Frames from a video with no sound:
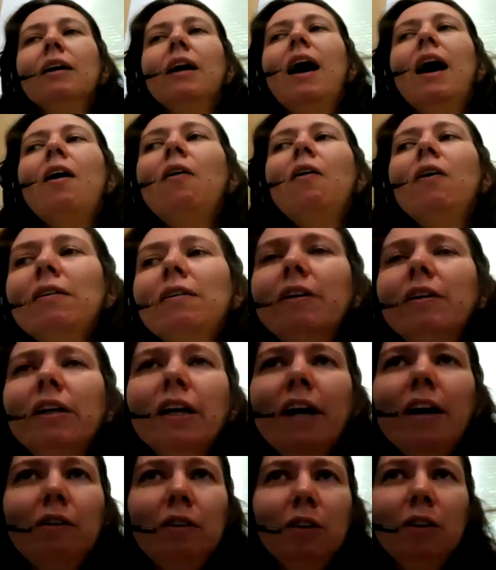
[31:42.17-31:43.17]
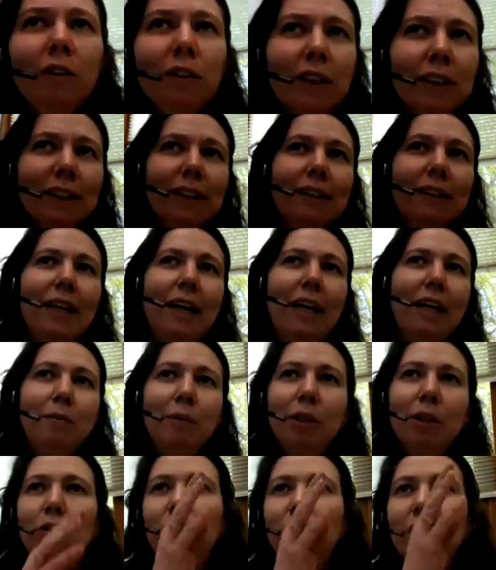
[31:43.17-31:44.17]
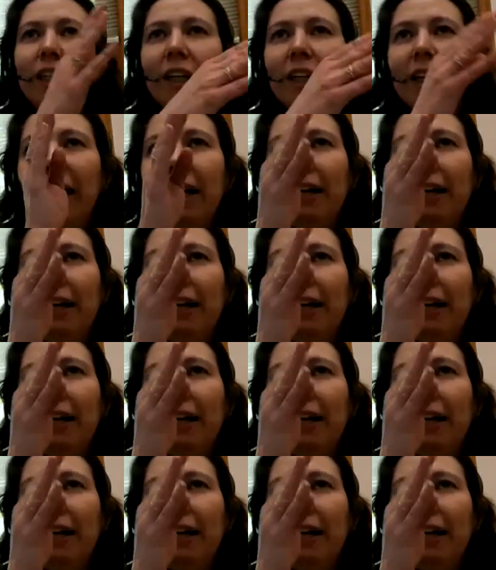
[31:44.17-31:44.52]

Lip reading: However, how long does it take me to check